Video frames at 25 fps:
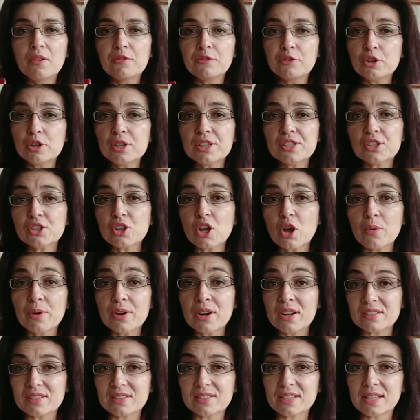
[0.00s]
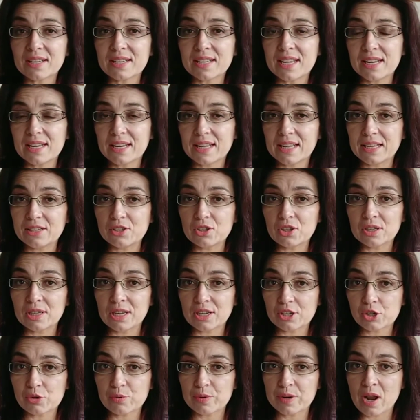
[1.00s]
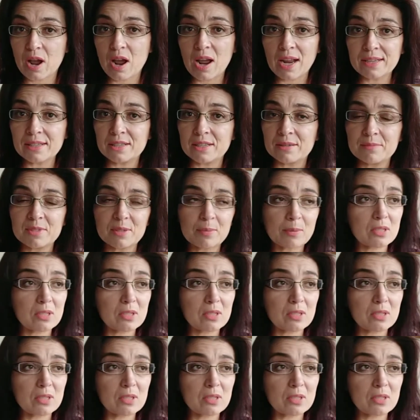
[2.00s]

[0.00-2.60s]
A few years ago when I started getting into luxury items,